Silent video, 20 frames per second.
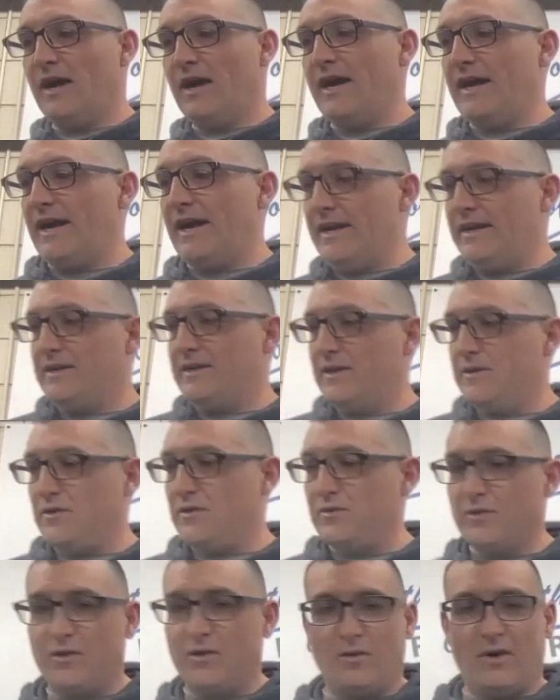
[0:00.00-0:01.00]
I
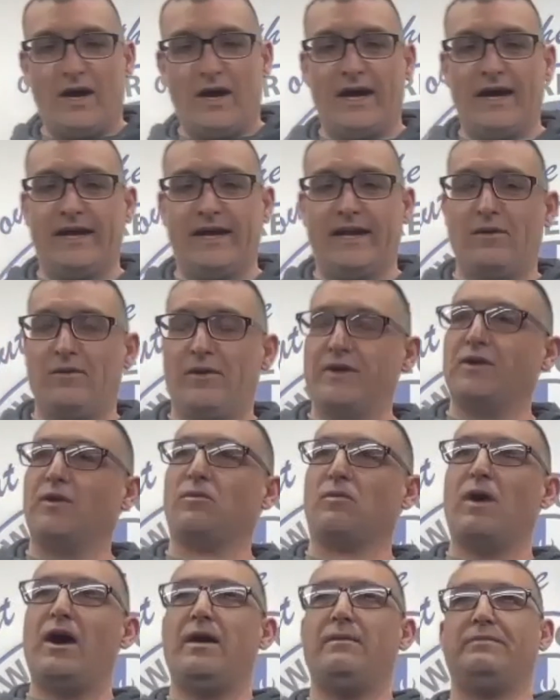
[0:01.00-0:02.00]
don't know why, and I want to go
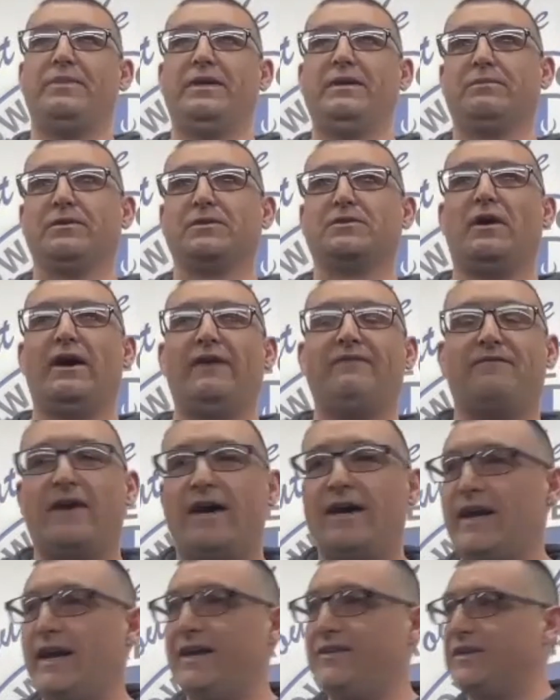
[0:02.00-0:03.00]
rob people. So
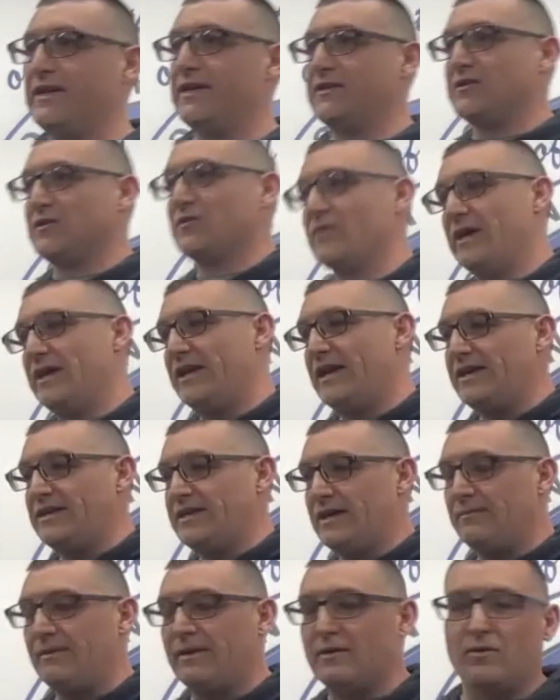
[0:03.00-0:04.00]
I think it's a great
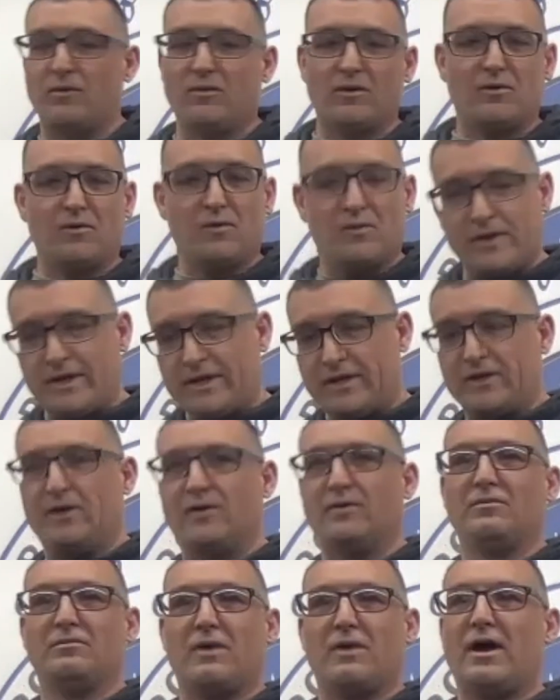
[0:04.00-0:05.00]
idea. I'm like, well, who are we going to
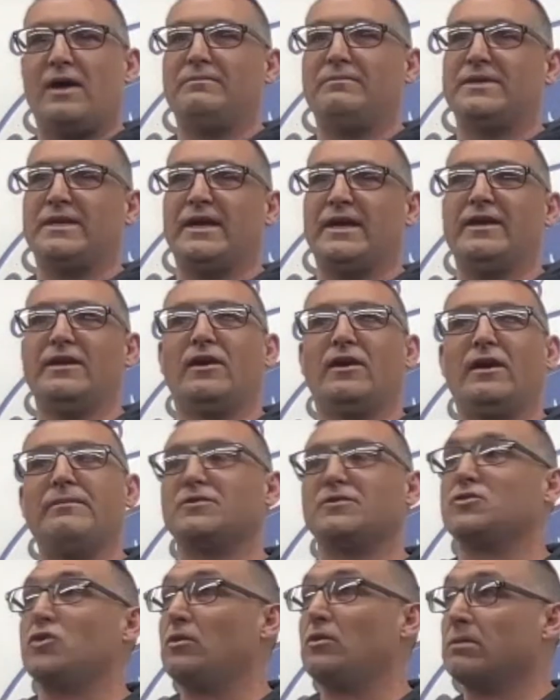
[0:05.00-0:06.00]
go rob today? You know, I've
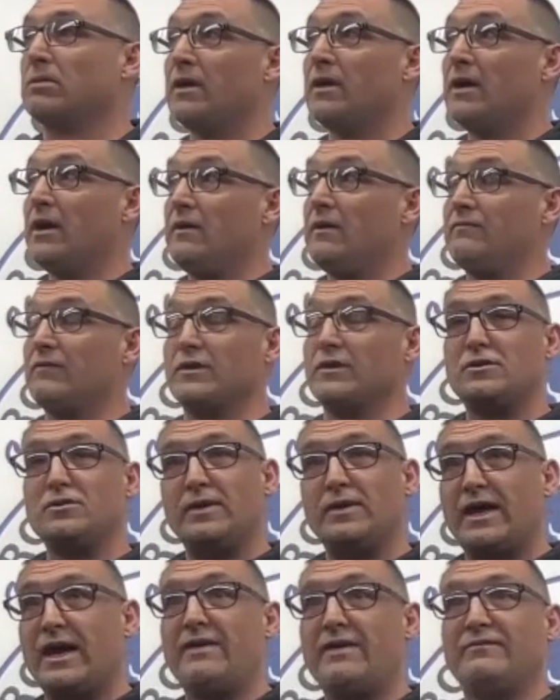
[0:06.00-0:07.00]
been sober for
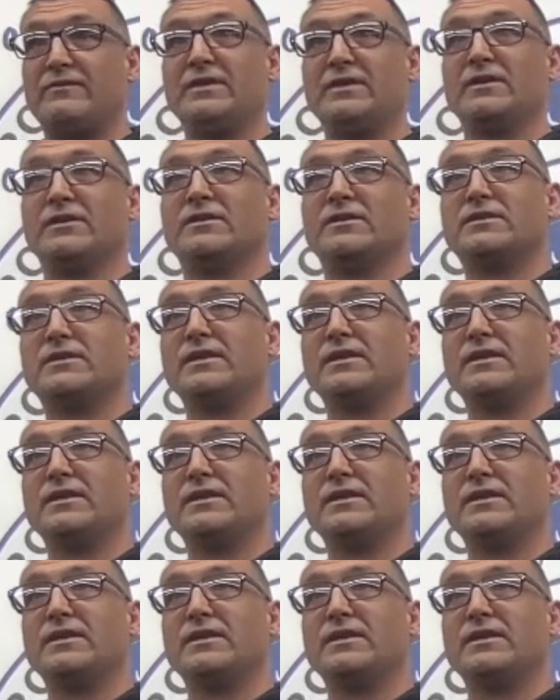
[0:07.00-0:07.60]
2.5 years.